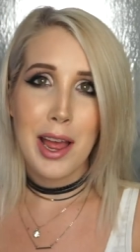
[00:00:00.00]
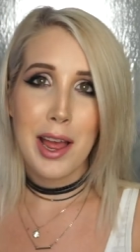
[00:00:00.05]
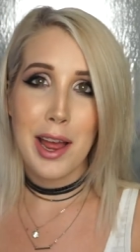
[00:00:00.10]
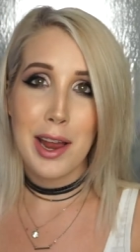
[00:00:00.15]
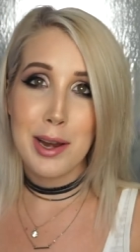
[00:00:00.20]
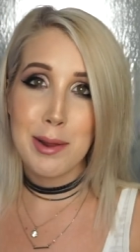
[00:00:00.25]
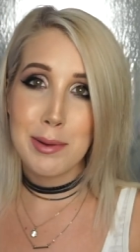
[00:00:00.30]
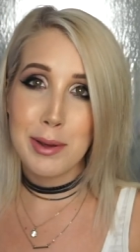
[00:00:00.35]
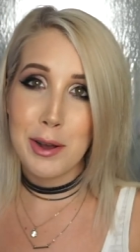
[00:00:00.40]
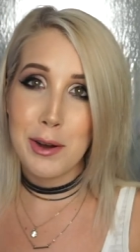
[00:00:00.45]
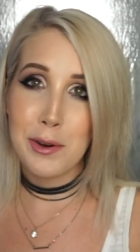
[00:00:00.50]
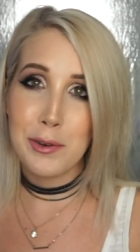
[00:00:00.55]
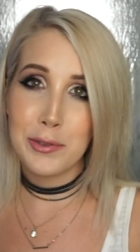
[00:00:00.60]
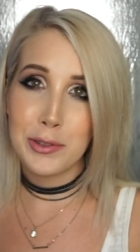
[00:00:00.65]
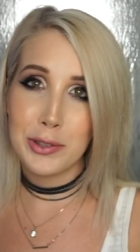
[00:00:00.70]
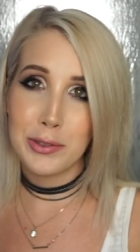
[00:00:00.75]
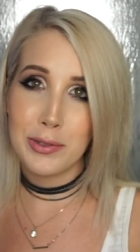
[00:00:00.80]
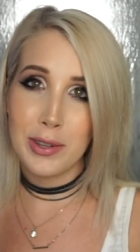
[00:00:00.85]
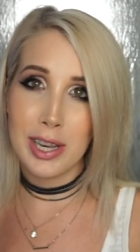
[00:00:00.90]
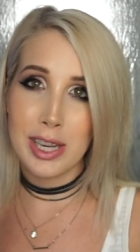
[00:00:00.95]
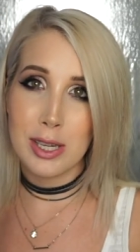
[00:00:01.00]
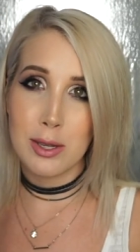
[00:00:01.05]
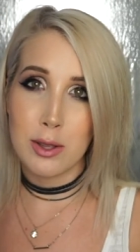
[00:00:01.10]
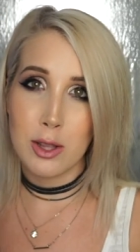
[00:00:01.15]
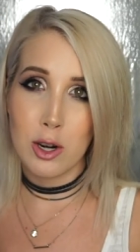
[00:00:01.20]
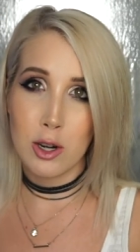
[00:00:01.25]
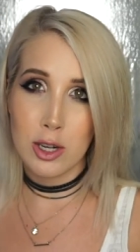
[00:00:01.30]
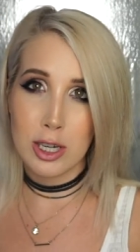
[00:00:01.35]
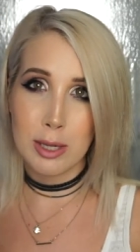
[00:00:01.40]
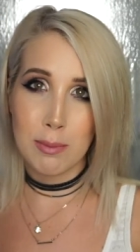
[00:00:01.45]
I do my whole full face with
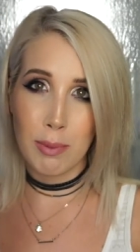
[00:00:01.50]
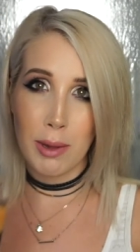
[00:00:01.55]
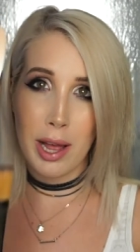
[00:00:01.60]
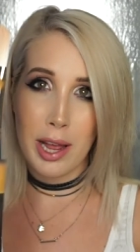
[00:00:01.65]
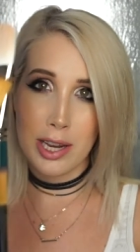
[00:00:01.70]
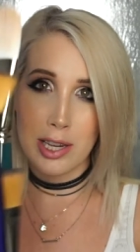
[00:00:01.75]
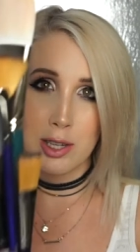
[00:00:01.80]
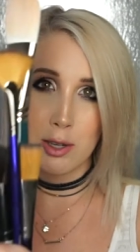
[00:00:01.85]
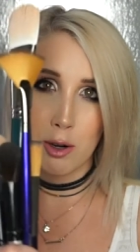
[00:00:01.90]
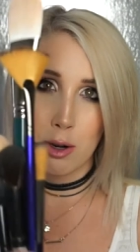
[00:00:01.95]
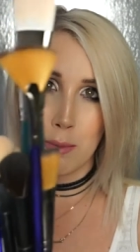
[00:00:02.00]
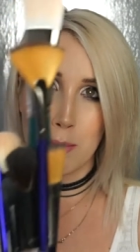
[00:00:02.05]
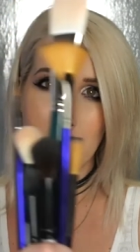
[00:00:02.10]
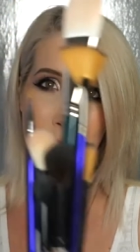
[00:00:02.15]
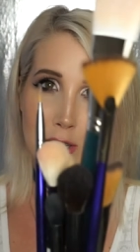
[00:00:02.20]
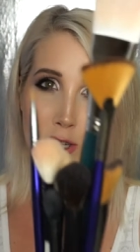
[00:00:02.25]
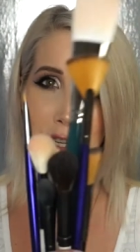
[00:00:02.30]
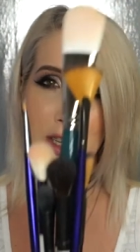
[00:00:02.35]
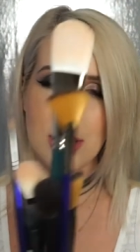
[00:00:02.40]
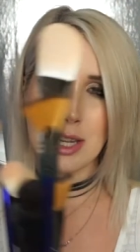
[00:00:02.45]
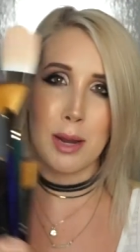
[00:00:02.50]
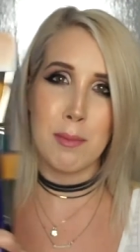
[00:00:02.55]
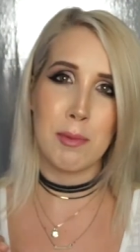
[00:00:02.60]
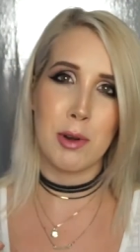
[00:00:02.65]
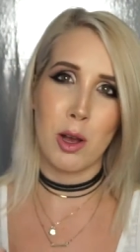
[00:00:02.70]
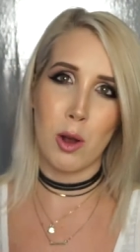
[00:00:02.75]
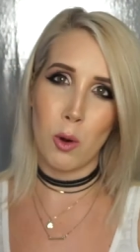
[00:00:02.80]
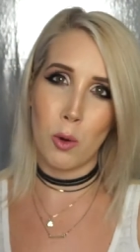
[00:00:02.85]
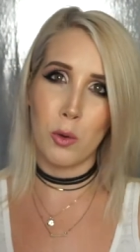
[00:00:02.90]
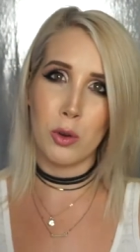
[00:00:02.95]
art supply store brushes. I'm
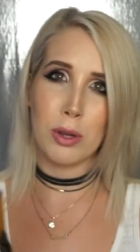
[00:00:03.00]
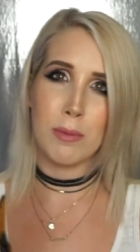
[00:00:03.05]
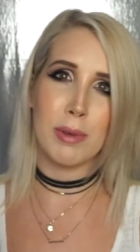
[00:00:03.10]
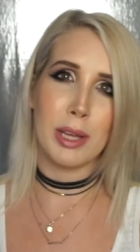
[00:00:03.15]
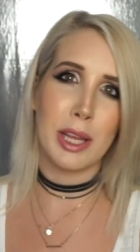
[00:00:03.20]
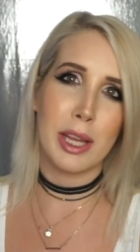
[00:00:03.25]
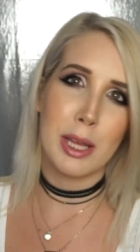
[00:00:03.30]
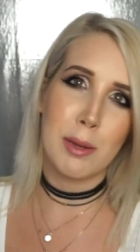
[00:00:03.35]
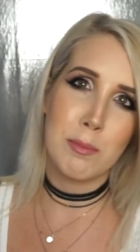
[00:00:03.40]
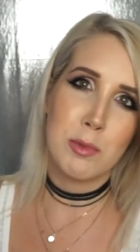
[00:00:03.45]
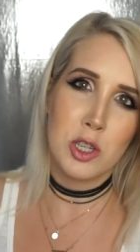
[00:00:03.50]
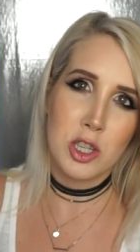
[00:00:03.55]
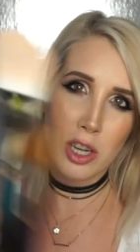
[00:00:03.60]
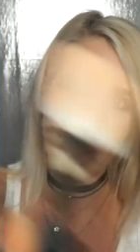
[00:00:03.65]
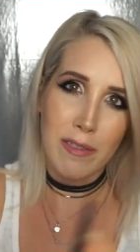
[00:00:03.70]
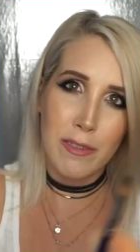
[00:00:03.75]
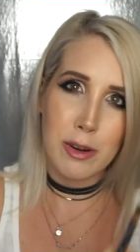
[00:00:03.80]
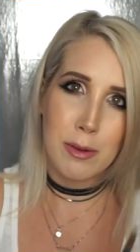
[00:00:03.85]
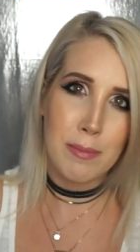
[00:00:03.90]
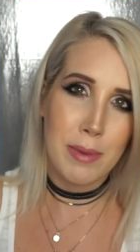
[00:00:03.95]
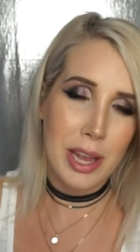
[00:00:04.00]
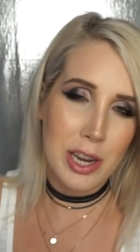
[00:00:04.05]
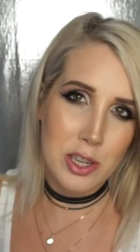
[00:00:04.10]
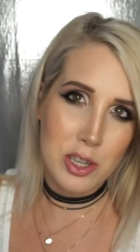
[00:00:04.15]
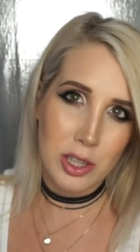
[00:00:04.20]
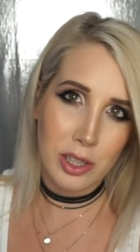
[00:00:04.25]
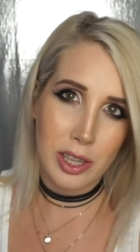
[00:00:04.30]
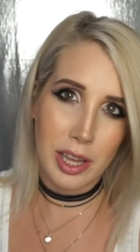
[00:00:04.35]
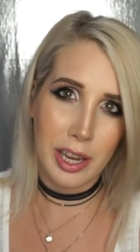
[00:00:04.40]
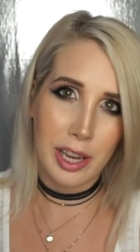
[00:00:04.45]
gonna hold them and keep shoving them at
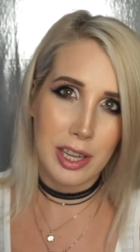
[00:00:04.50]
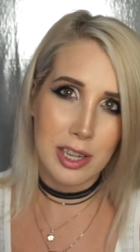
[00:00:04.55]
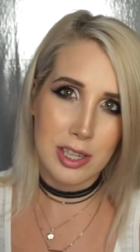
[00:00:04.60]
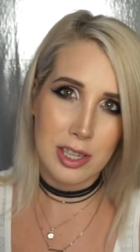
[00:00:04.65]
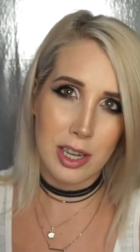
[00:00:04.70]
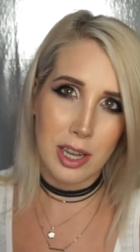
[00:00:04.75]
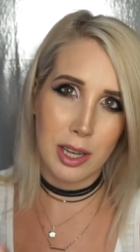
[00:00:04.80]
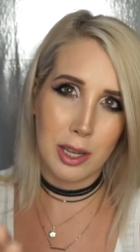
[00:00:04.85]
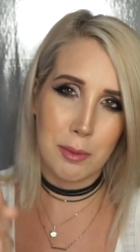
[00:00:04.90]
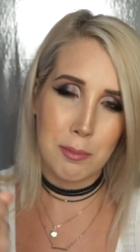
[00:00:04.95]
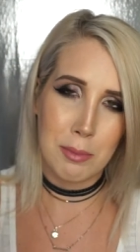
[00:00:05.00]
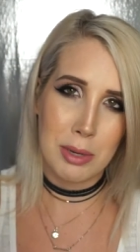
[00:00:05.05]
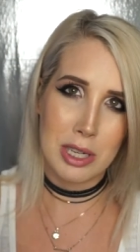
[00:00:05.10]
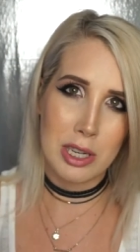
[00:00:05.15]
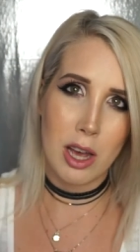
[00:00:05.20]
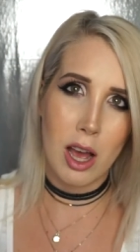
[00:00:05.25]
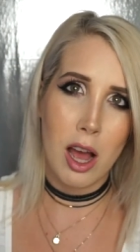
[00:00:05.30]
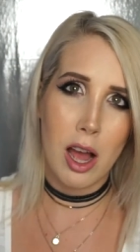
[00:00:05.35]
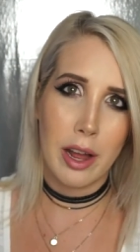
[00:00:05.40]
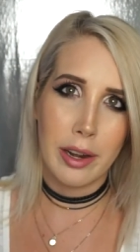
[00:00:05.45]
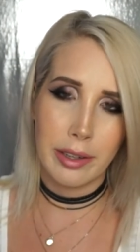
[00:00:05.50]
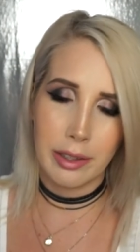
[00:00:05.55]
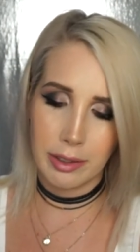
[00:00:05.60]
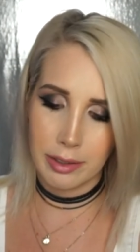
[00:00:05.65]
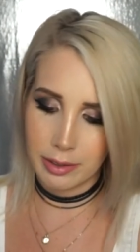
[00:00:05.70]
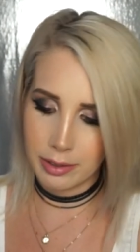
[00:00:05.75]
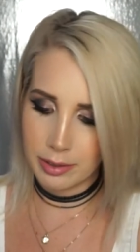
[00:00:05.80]
you like it's a baton.